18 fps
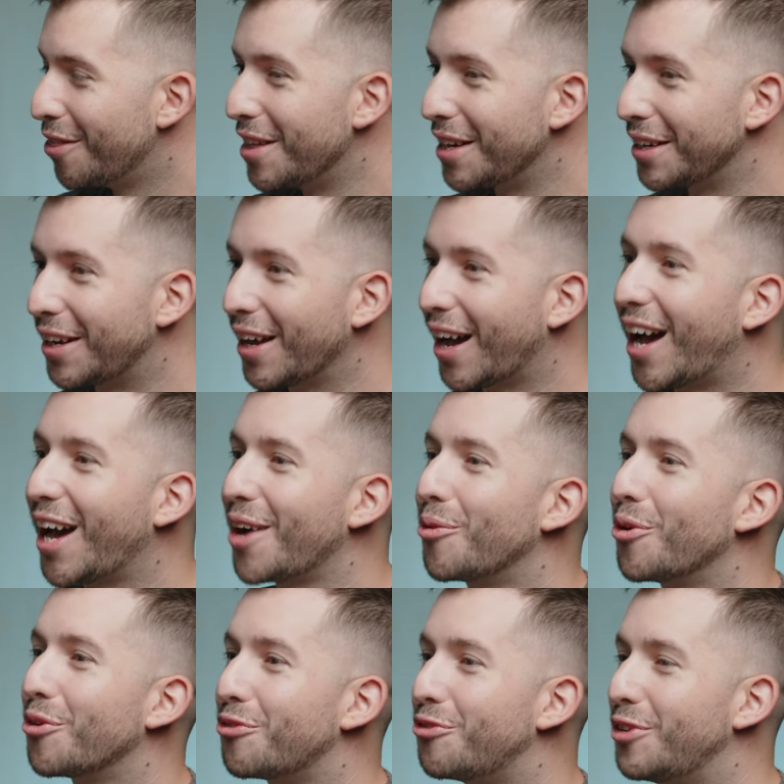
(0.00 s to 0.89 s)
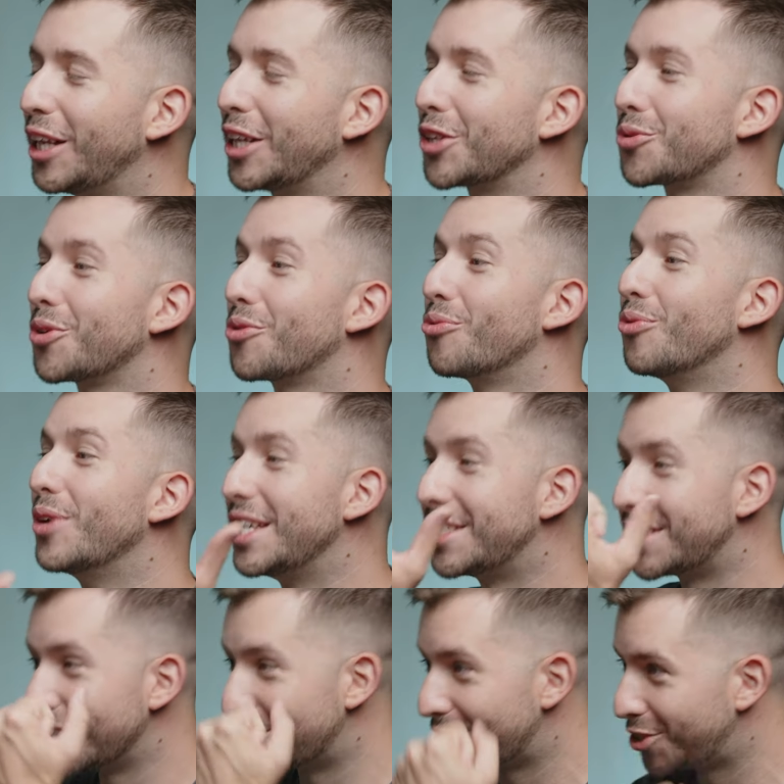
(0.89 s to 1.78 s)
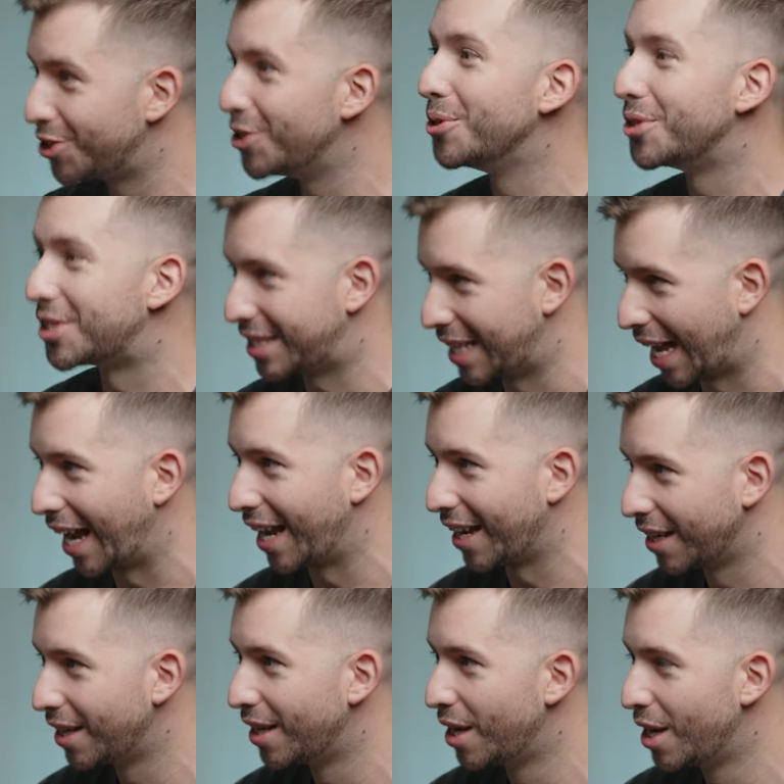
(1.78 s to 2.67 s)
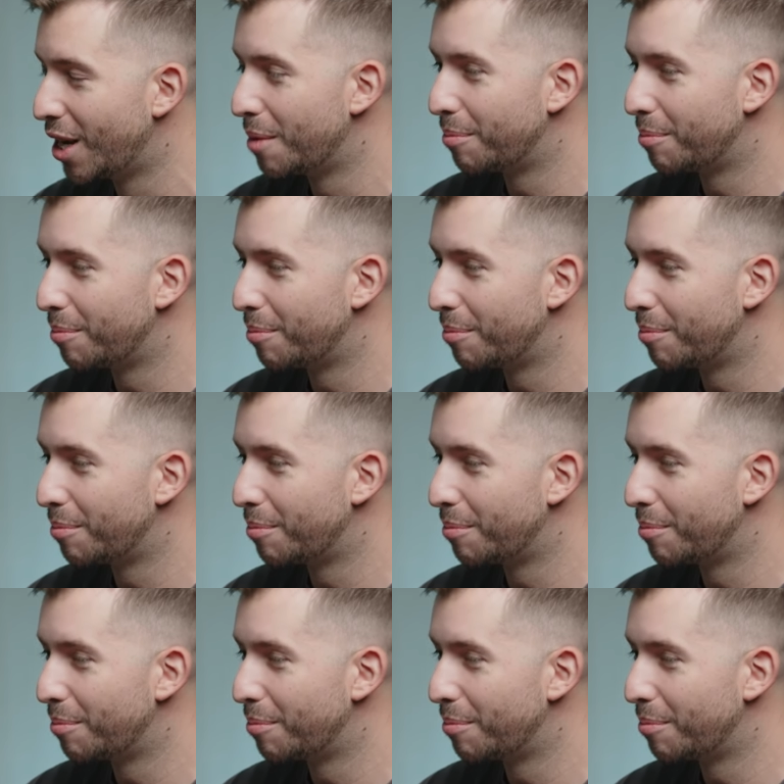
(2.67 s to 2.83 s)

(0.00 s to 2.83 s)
then God will fill us with reasons to stay. Mm.